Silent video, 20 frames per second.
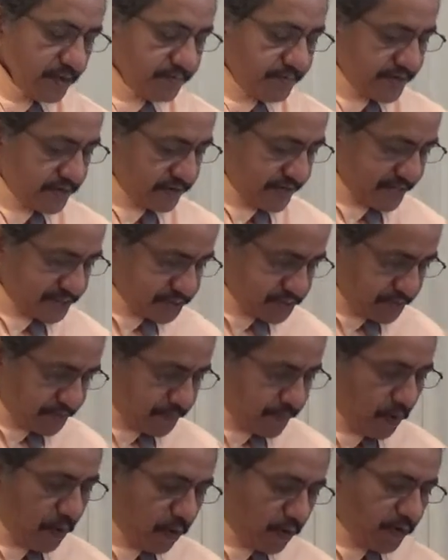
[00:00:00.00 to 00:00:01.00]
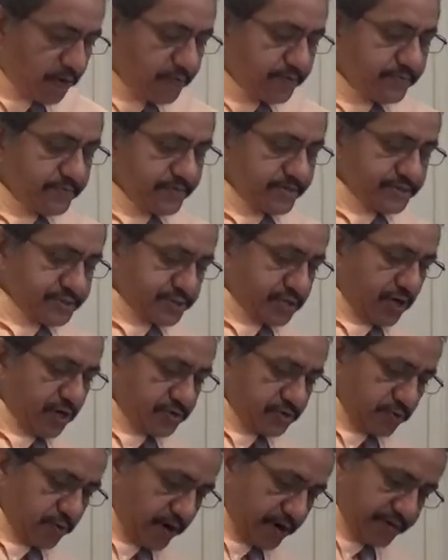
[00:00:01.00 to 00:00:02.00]
But okay, so the poem is
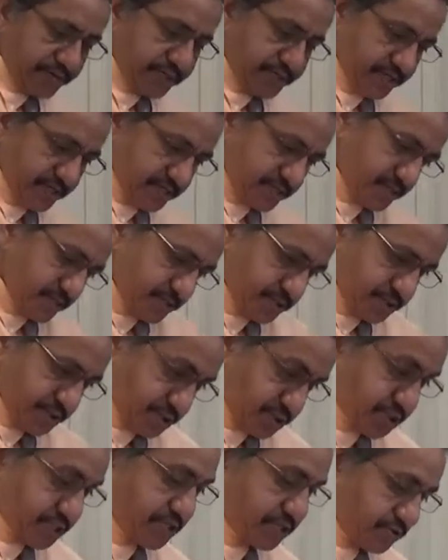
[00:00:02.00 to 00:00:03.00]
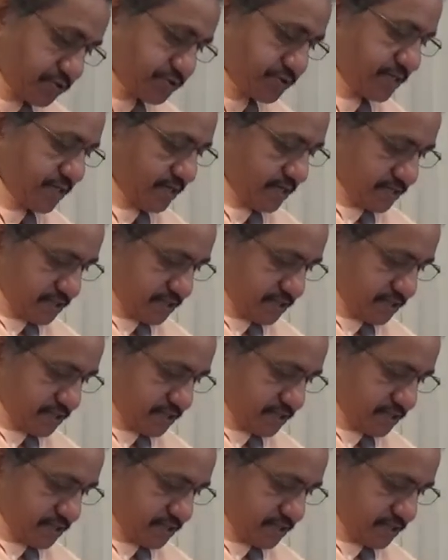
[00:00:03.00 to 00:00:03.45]
called The Water Shield.